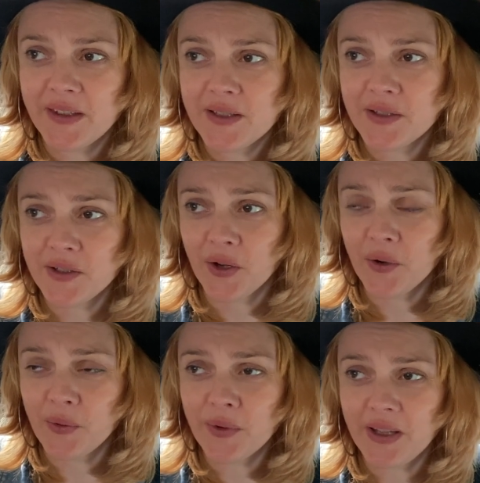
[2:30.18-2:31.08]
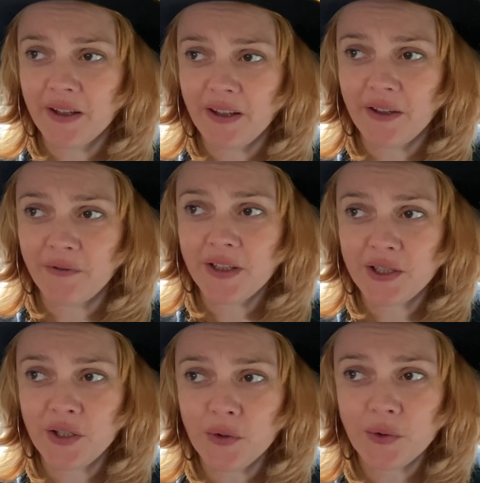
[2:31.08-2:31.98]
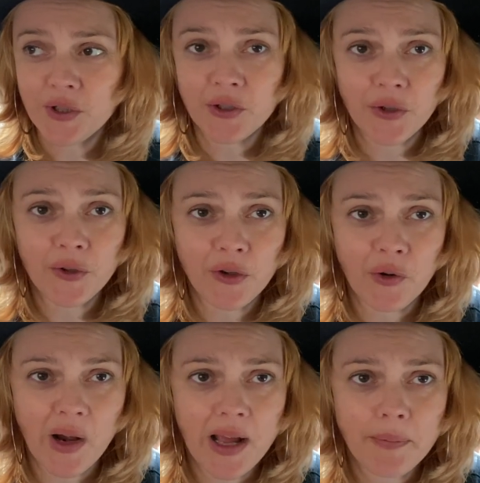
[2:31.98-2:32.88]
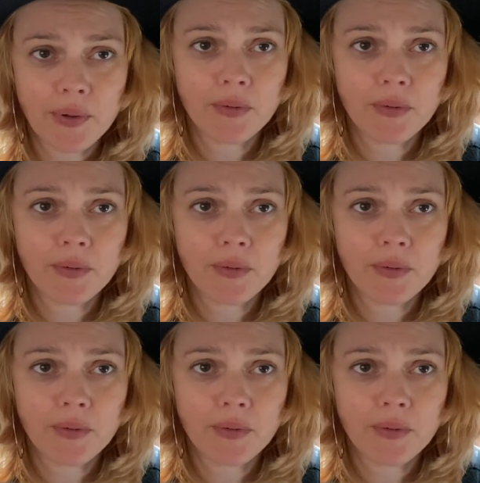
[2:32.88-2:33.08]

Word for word: so uh, if it's you who took all the crap,